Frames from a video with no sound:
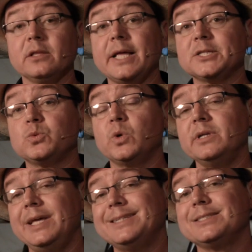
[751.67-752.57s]
the last one
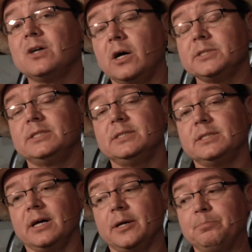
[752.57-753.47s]
is constant
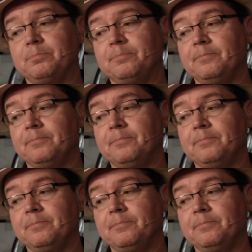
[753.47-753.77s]
time.